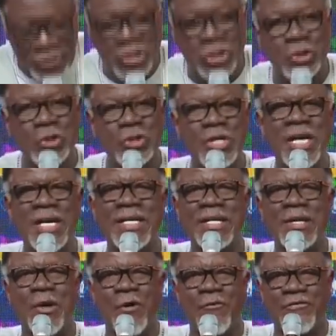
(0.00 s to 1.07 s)
the
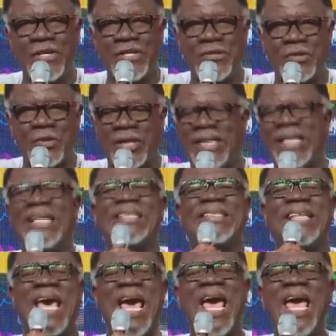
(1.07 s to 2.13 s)
children of Israel."
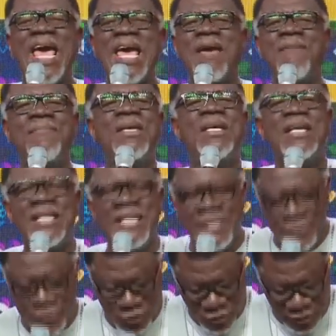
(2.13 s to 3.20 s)
It came
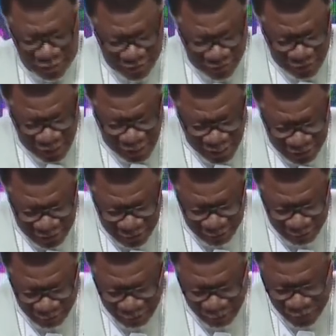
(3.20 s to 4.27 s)
into his
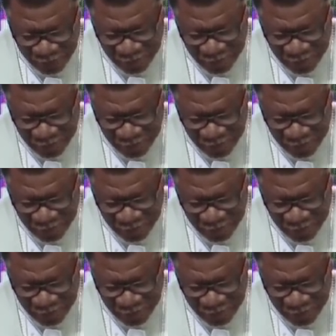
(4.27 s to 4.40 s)
heart.